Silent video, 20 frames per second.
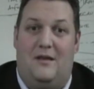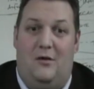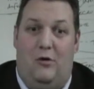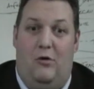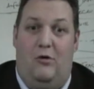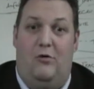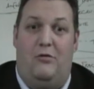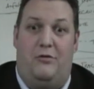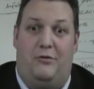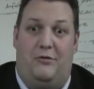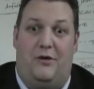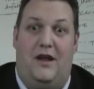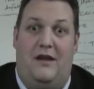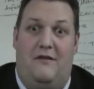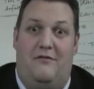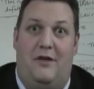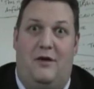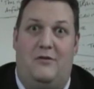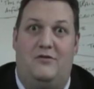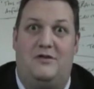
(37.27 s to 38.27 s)
all three
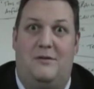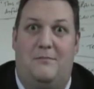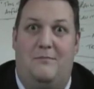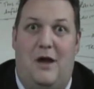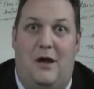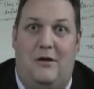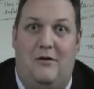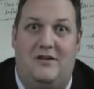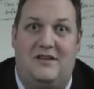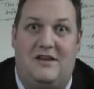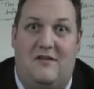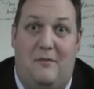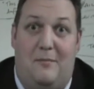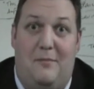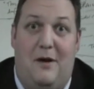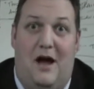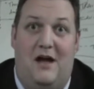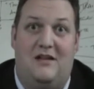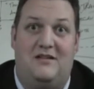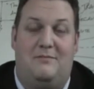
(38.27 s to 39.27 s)
of those components have a
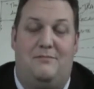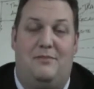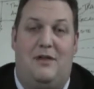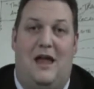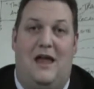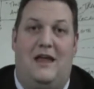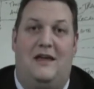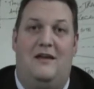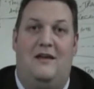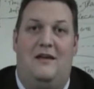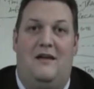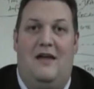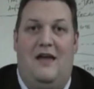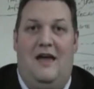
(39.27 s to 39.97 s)
part to play.